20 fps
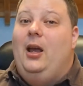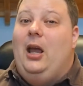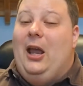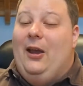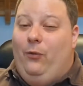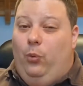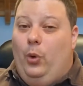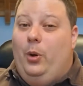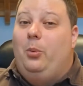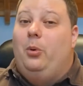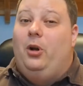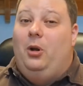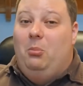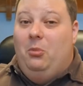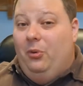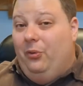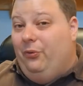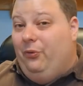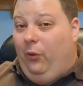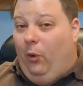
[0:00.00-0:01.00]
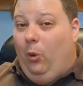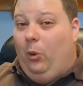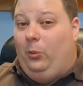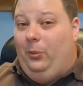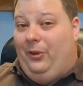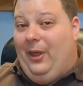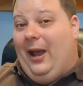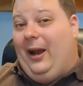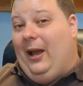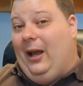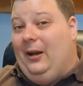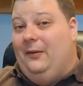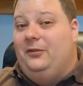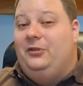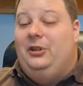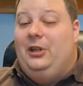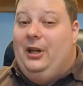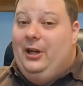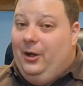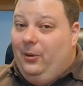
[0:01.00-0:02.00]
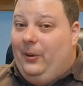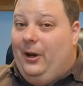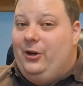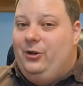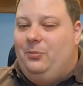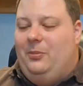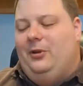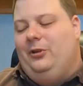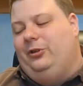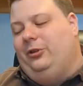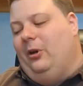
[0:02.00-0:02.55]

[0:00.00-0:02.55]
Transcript: if we were to move forward with that kind of seating arrangement.